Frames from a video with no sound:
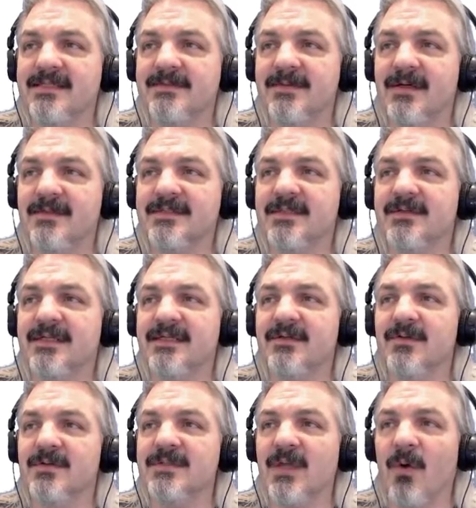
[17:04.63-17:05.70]
files, so it
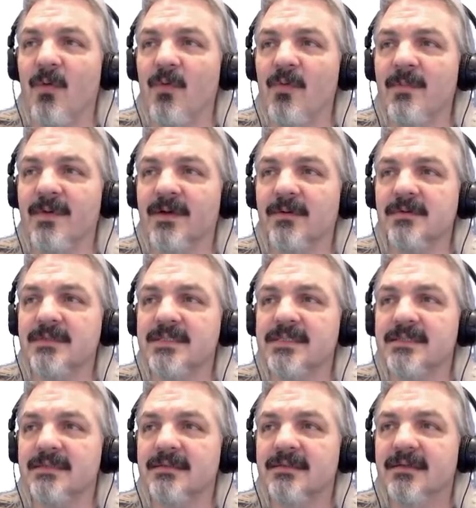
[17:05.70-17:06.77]
ignores all the builds,